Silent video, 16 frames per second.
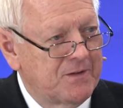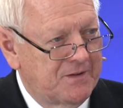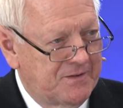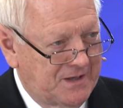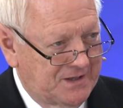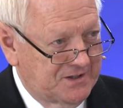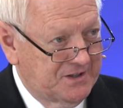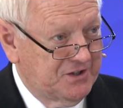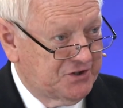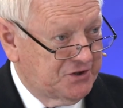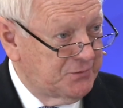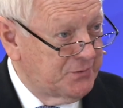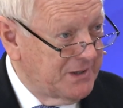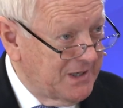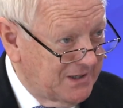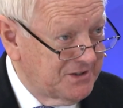That is the
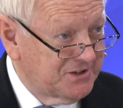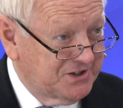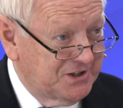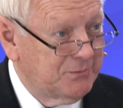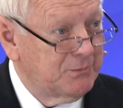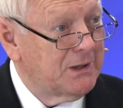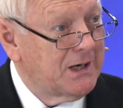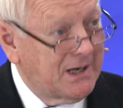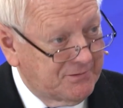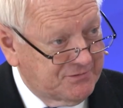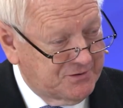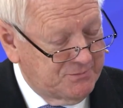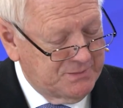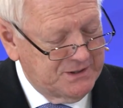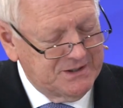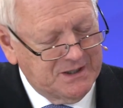reality. It will have
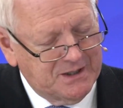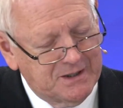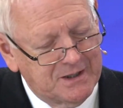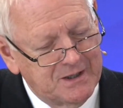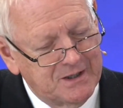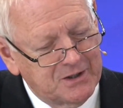to be that.